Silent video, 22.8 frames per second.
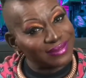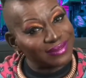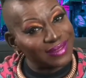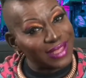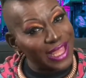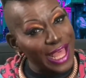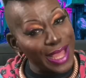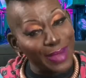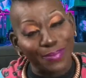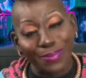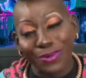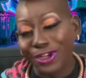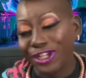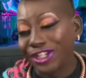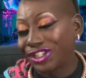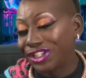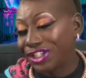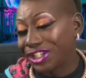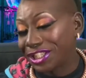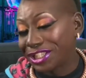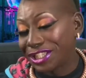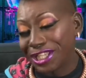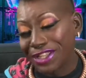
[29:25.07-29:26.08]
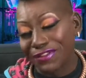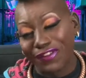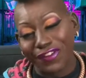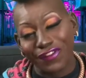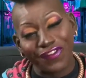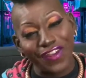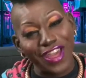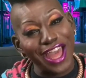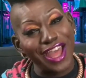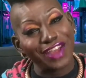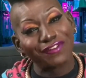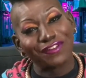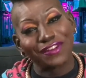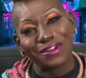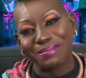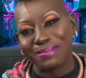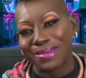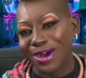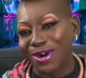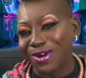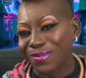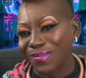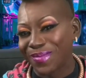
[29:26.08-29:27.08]
appreciative of every
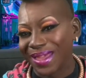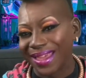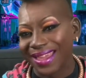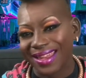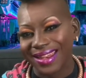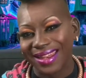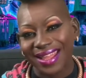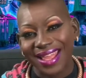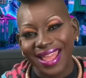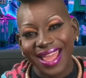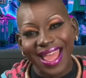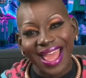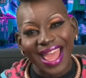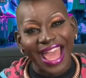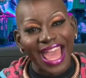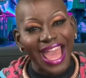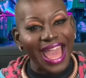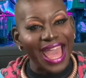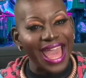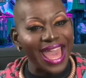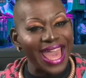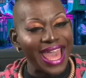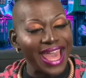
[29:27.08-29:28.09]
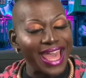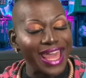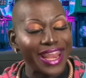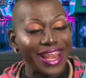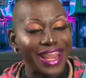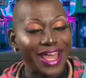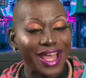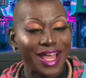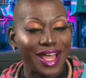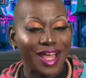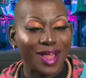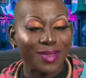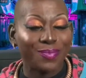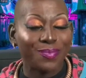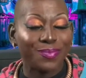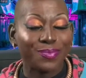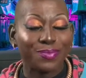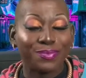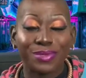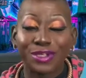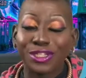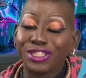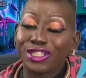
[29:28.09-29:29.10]
moment, and
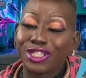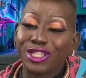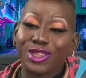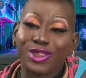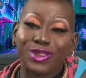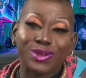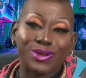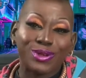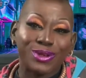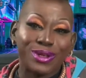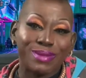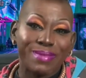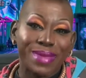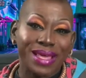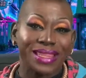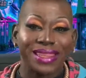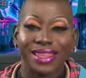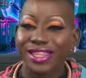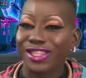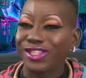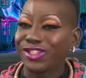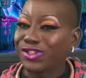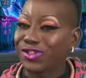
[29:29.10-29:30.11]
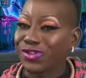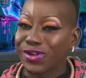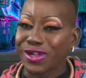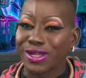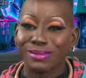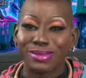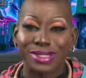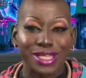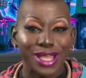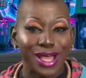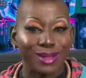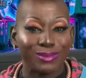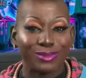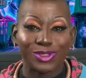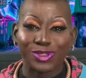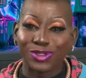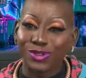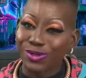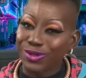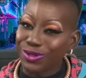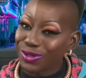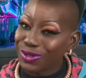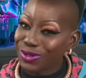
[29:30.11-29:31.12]
pushing through to make these dreams come
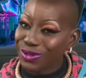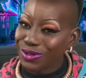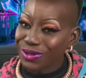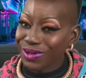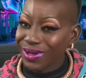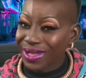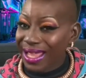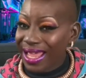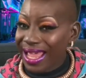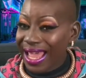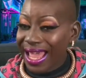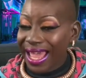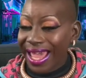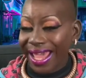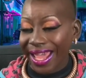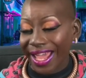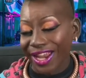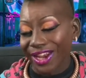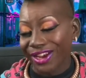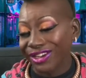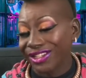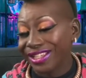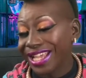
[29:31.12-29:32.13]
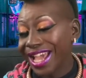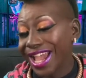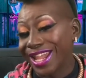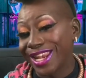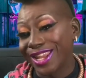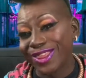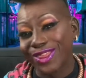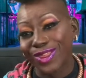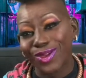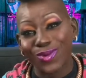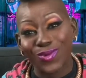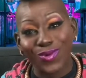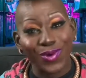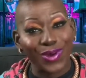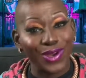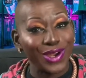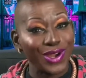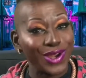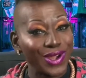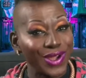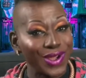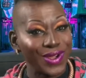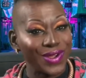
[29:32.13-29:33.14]
true, entertaining the
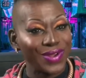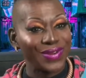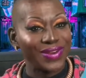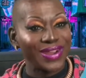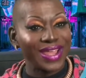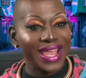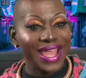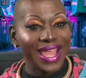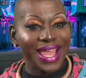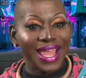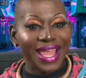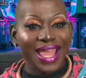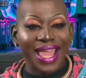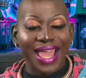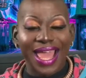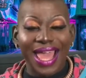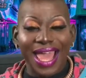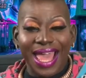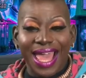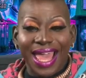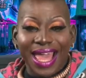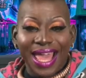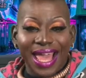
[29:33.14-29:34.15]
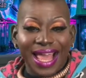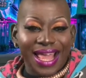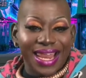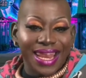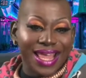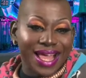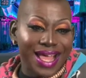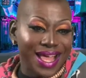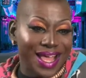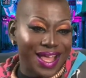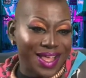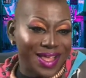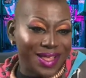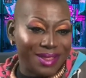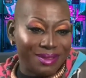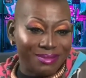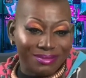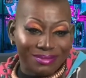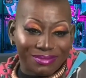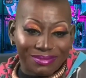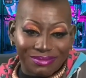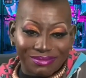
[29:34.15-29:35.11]
world, and